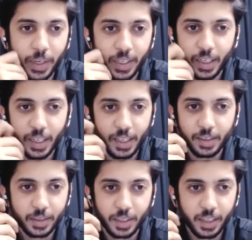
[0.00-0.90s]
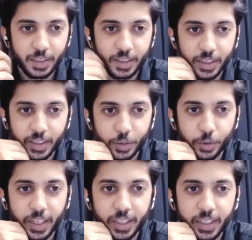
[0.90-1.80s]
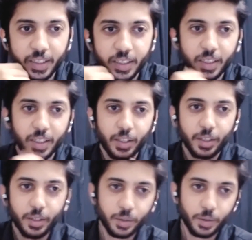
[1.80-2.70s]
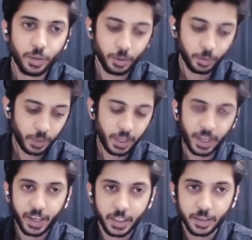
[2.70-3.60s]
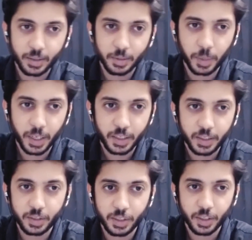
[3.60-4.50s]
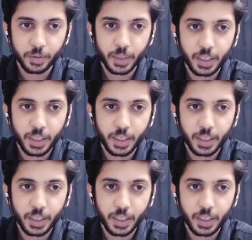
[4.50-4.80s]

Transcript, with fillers: mental health crisis as a society. So I had my share of